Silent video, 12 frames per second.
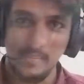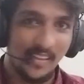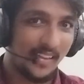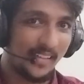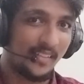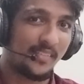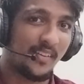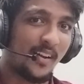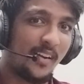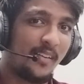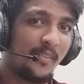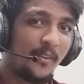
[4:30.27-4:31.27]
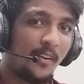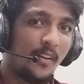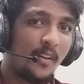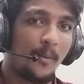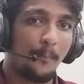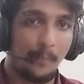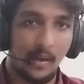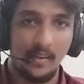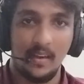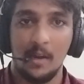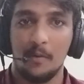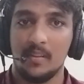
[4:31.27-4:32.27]
mistake in the start,
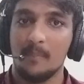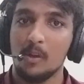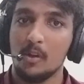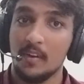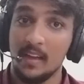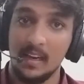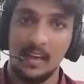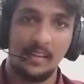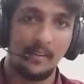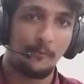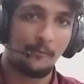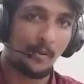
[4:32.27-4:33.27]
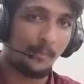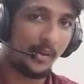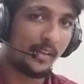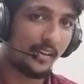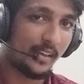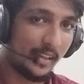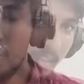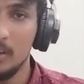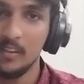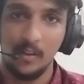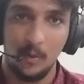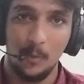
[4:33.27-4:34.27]
but I was able to recollect from it
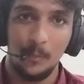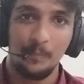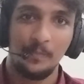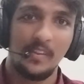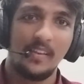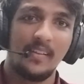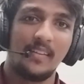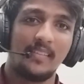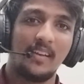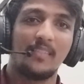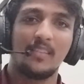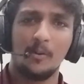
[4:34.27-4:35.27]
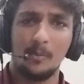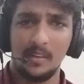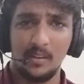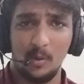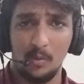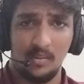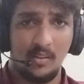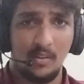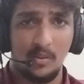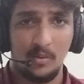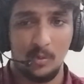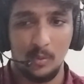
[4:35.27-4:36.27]
on the go. That is how it goes.
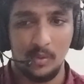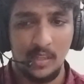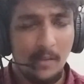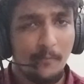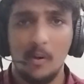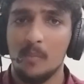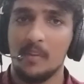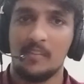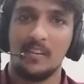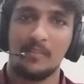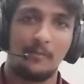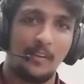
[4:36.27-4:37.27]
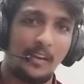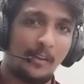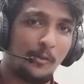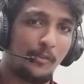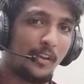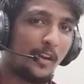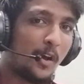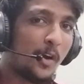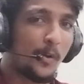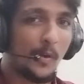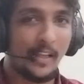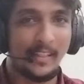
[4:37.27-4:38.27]
So team formation is very crucial.
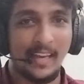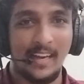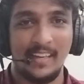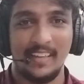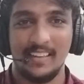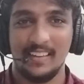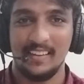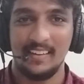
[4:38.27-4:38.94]
Not only that,